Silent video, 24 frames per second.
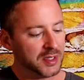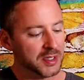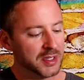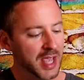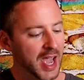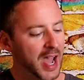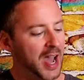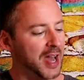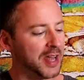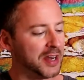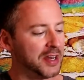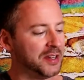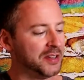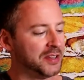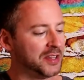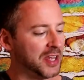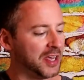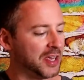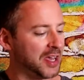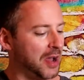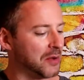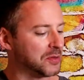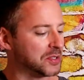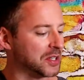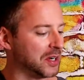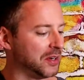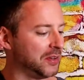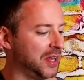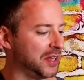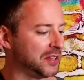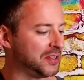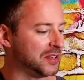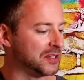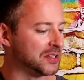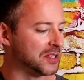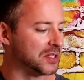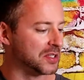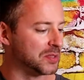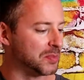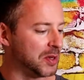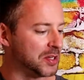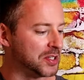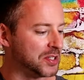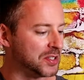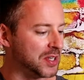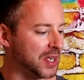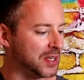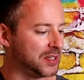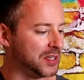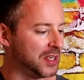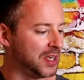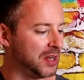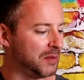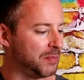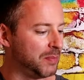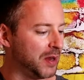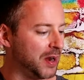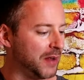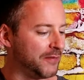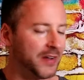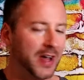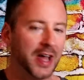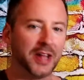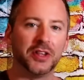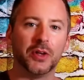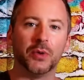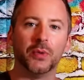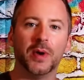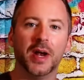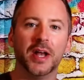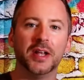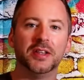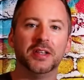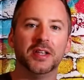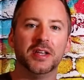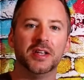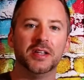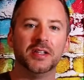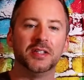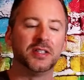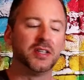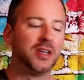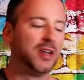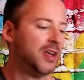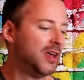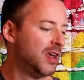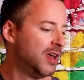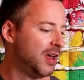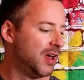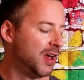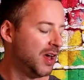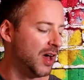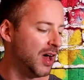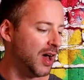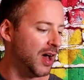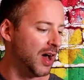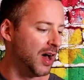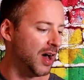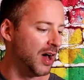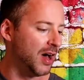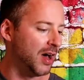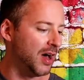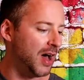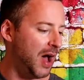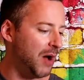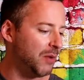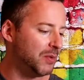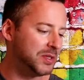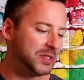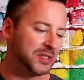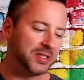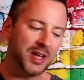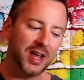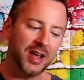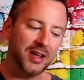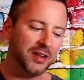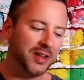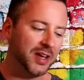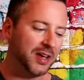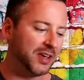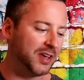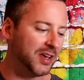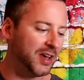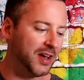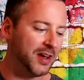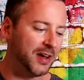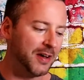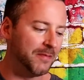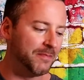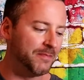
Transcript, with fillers: yeah, I didn't think I was going to like these as much as I did, but if I had to rate these, I would say like, you